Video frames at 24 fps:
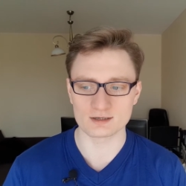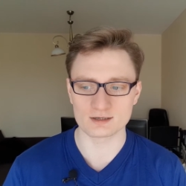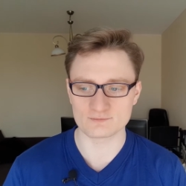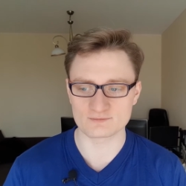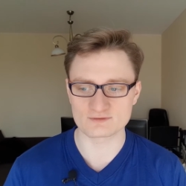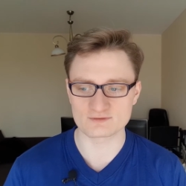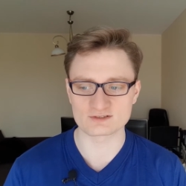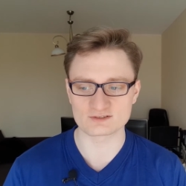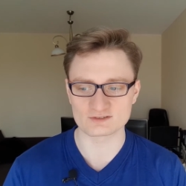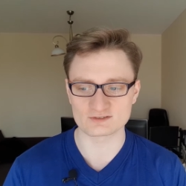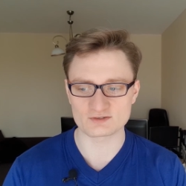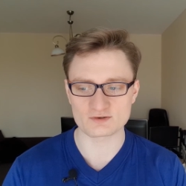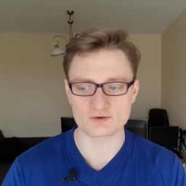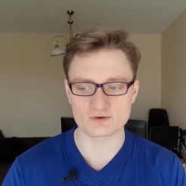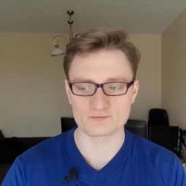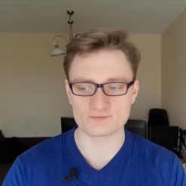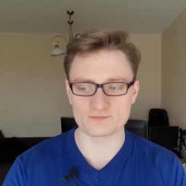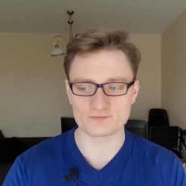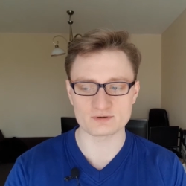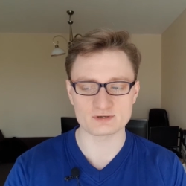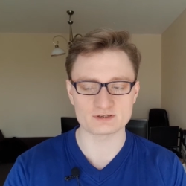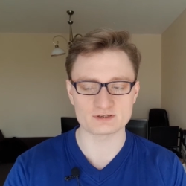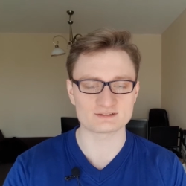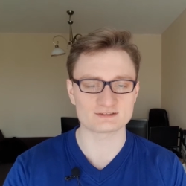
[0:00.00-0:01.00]
if this is your
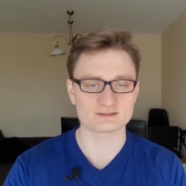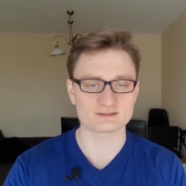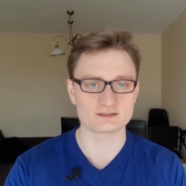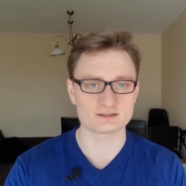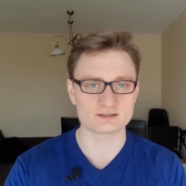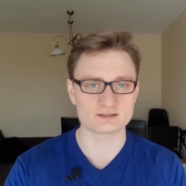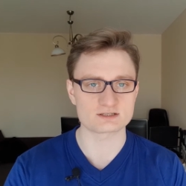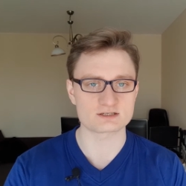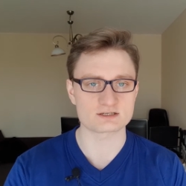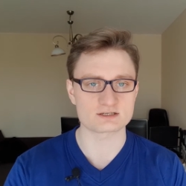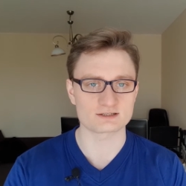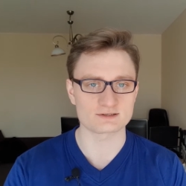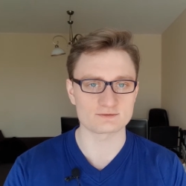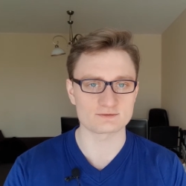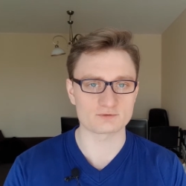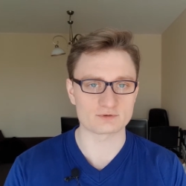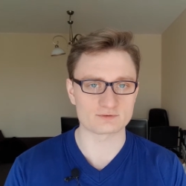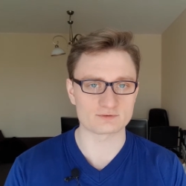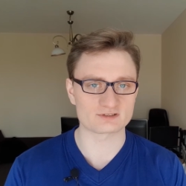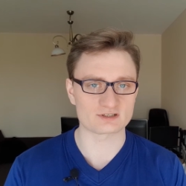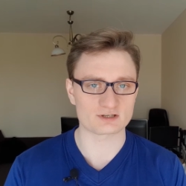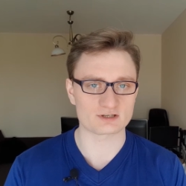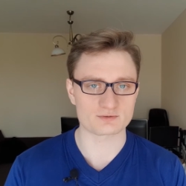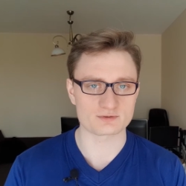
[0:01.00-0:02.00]
first initiative
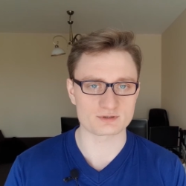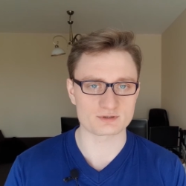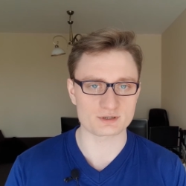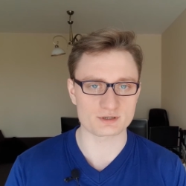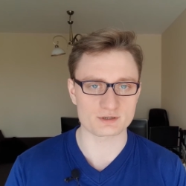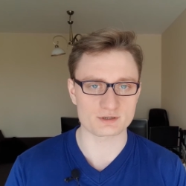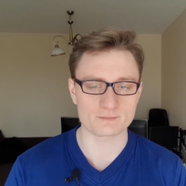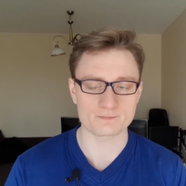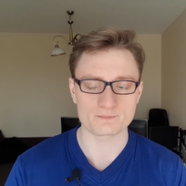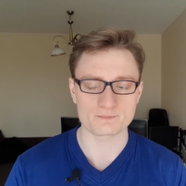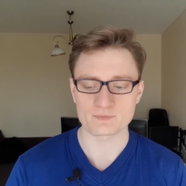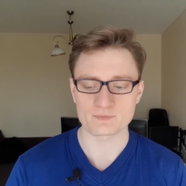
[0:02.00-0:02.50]
with security.